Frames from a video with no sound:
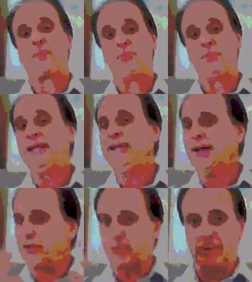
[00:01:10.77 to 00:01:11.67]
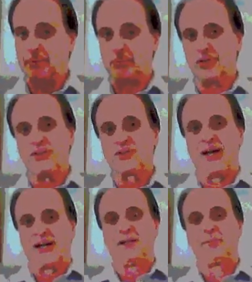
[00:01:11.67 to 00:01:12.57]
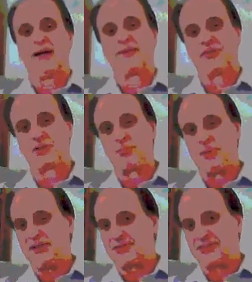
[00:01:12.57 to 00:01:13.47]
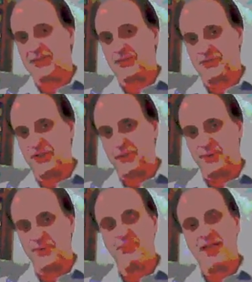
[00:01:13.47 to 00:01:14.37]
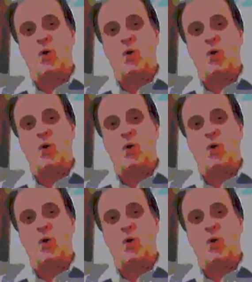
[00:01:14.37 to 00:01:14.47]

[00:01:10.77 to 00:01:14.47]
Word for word: many other people are talking about this peace deal too.